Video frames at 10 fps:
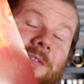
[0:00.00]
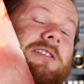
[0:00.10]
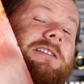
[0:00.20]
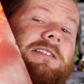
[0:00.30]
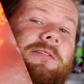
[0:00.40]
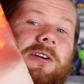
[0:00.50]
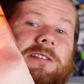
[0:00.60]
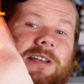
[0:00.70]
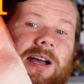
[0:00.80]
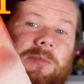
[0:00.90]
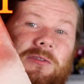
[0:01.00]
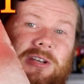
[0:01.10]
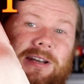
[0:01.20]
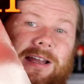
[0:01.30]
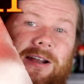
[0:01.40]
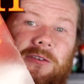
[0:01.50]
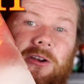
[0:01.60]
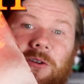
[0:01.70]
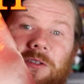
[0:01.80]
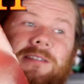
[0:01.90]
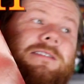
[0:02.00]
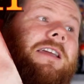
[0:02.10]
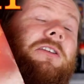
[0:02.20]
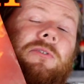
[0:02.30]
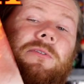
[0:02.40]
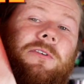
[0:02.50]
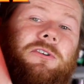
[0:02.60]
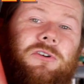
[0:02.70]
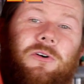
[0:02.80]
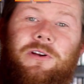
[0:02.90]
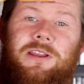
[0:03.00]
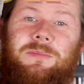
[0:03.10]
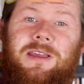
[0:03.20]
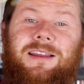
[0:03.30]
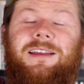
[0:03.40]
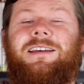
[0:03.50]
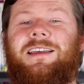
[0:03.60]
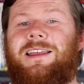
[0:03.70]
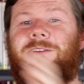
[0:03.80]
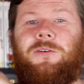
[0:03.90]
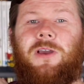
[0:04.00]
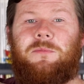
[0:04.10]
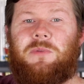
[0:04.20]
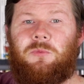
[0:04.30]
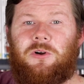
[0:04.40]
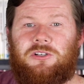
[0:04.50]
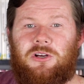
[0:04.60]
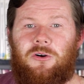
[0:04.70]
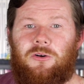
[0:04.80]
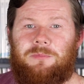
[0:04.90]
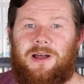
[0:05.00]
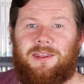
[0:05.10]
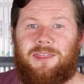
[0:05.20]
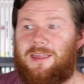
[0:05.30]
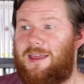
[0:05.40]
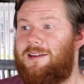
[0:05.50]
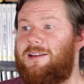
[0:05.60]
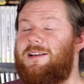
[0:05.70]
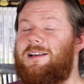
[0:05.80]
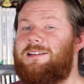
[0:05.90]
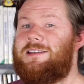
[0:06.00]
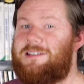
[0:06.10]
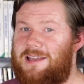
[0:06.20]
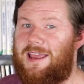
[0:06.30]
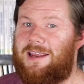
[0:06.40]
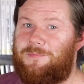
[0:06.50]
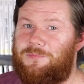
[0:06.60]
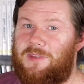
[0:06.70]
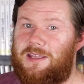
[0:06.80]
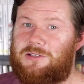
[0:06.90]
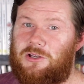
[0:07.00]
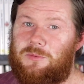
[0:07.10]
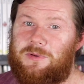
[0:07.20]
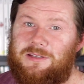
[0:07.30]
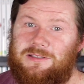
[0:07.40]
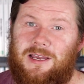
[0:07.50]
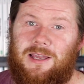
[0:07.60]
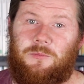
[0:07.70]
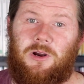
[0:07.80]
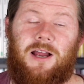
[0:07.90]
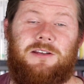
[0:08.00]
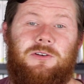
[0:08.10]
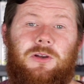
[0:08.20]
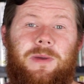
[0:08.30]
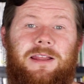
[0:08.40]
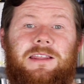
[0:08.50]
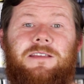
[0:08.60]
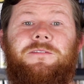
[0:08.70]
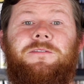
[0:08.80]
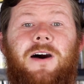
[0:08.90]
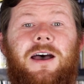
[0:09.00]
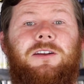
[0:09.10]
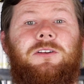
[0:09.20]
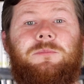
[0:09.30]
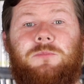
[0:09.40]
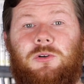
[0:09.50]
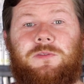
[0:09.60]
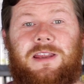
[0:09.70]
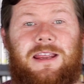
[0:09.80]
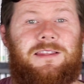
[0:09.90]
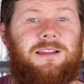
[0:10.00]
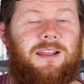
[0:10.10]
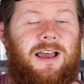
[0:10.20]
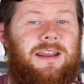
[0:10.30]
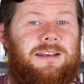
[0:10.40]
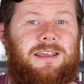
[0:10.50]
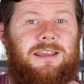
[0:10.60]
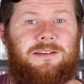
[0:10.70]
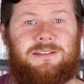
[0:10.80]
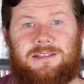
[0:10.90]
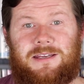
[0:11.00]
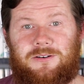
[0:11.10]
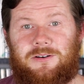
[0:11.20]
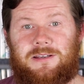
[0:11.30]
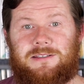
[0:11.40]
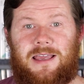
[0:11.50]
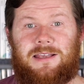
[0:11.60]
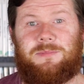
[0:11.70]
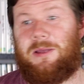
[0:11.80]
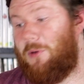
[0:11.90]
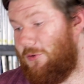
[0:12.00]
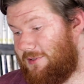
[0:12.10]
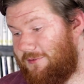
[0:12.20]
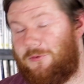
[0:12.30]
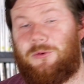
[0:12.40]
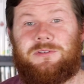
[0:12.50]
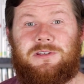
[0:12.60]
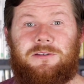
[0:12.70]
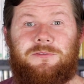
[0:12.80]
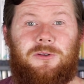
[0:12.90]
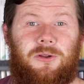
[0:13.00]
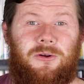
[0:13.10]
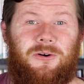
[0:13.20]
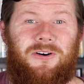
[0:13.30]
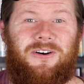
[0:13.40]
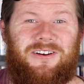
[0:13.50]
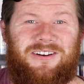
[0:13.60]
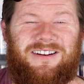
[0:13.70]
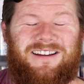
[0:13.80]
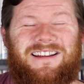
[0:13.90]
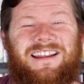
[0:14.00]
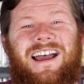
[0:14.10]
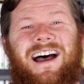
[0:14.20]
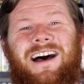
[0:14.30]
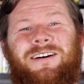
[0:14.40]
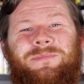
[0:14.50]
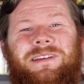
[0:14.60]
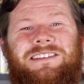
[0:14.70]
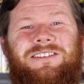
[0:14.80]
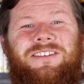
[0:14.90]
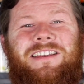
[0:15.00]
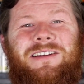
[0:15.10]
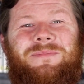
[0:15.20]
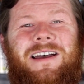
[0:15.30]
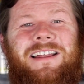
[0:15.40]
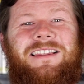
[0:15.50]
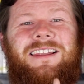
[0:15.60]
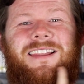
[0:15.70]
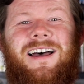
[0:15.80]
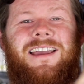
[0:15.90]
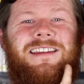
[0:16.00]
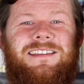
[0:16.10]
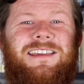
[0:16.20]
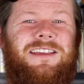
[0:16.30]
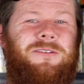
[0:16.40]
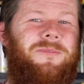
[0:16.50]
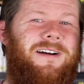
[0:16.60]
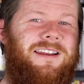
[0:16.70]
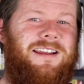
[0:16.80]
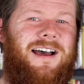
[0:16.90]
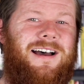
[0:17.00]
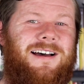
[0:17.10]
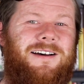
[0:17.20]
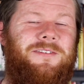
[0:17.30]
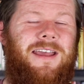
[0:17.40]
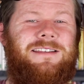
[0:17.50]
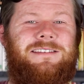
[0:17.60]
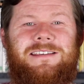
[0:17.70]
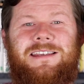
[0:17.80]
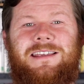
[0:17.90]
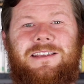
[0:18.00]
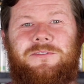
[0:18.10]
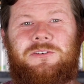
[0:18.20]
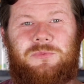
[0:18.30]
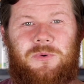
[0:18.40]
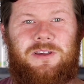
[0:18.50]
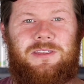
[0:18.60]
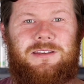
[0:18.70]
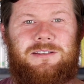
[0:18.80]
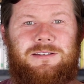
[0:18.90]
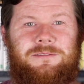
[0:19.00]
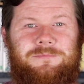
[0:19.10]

If this is the first time you checked out a video, then thank you for joining me. If you have been watching all month, then today it's going to be the time where I talk about the final movie in the Lion King series as my poster falls to the floor. I'll be talking about The Lion King one and a half and seeing if it's worth it.